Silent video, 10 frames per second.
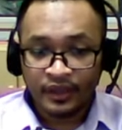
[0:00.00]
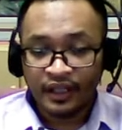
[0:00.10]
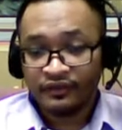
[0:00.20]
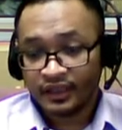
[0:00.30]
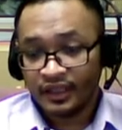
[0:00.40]
have
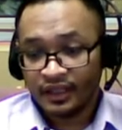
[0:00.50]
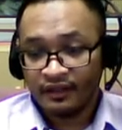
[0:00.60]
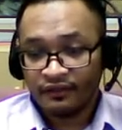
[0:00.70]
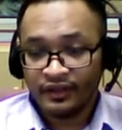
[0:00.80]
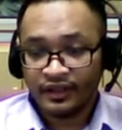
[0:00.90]
three
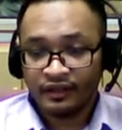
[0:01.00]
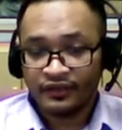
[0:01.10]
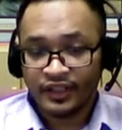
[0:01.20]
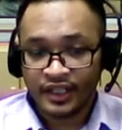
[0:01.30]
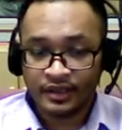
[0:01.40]
level of
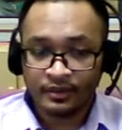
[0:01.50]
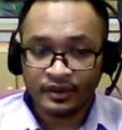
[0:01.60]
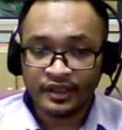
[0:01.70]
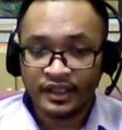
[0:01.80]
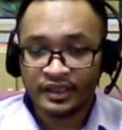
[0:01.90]
cache
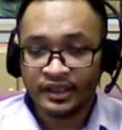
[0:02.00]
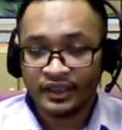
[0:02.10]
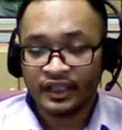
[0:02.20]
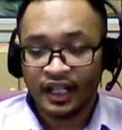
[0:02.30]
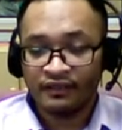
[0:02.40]
memory,
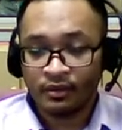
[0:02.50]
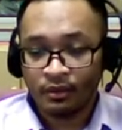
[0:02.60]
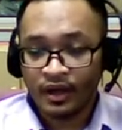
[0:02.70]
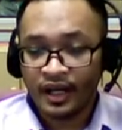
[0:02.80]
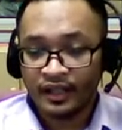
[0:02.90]
level
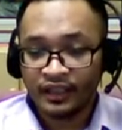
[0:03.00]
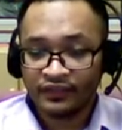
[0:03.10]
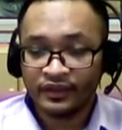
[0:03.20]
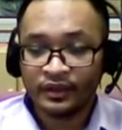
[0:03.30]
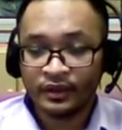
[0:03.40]
1,
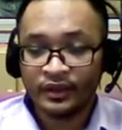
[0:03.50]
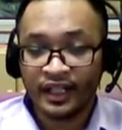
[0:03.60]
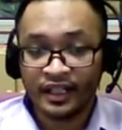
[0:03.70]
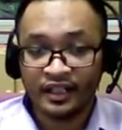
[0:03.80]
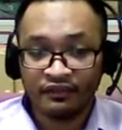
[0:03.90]
level 2
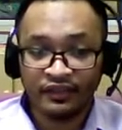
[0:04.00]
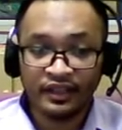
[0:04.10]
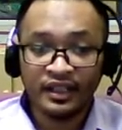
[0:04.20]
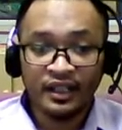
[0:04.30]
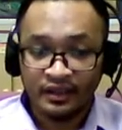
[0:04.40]
and level
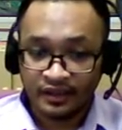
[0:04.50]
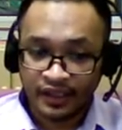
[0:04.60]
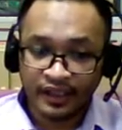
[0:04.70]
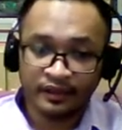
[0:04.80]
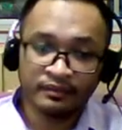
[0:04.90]

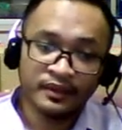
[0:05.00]
3.